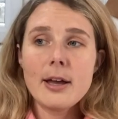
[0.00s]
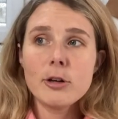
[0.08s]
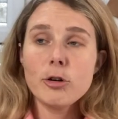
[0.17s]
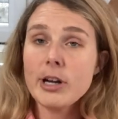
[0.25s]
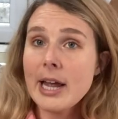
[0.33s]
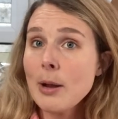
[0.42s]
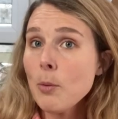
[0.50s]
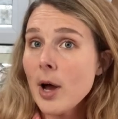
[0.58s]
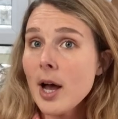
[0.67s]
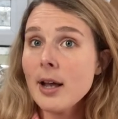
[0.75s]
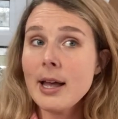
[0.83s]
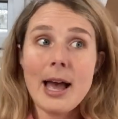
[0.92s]
create
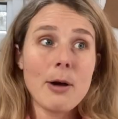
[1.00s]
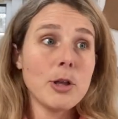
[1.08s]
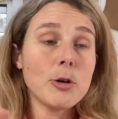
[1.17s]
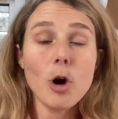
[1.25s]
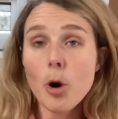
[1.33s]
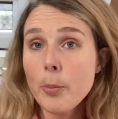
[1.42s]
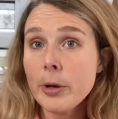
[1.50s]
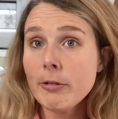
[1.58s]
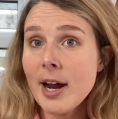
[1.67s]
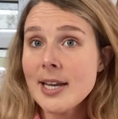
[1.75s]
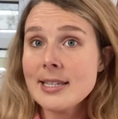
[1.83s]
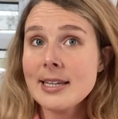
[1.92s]
work, how you
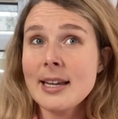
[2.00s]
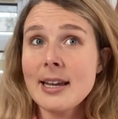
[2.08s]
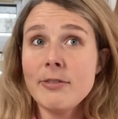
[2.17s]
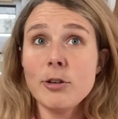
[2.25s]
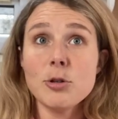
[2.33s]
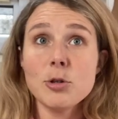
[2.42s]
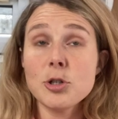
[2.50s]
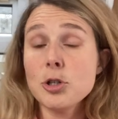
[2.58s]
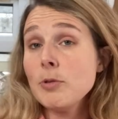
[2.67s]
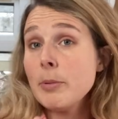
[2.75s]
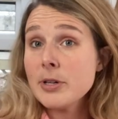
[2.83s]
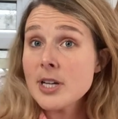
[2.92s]
copyright it, if you do
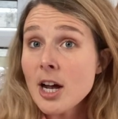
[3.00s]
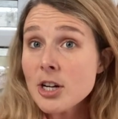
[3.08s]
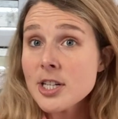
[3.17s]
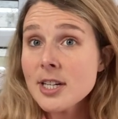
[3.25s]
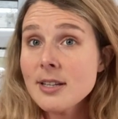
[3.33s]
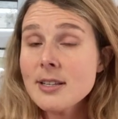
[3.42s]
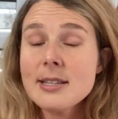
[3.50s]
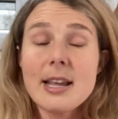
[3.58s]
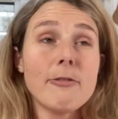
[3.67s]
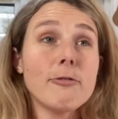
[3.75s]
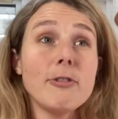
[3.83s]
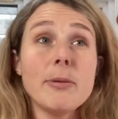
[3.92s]
reproductions,
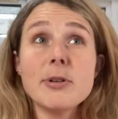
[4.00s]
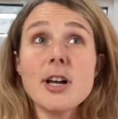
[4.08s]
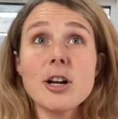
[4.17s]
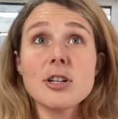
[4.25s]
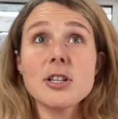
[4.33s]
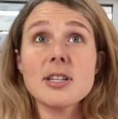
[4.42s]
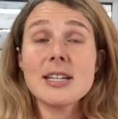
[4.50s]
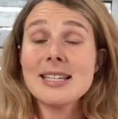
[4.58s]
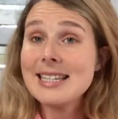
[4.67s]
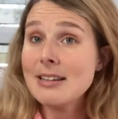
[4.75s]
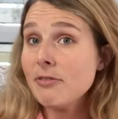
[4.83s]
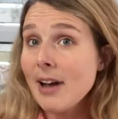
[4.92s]
if reproductions can
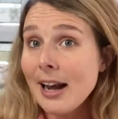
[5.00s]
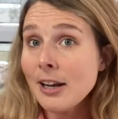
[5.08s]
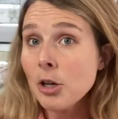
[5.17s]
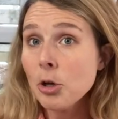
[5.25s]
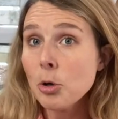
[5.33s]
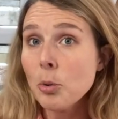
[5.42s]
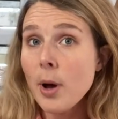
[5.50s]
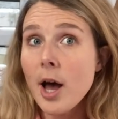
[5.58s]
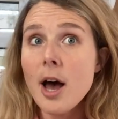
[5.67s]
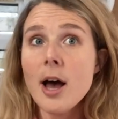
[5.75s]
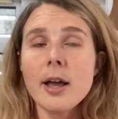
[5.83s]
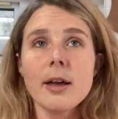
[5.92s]
devalue your
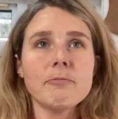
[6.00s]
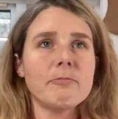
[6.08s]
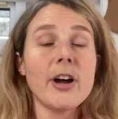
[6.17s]
work,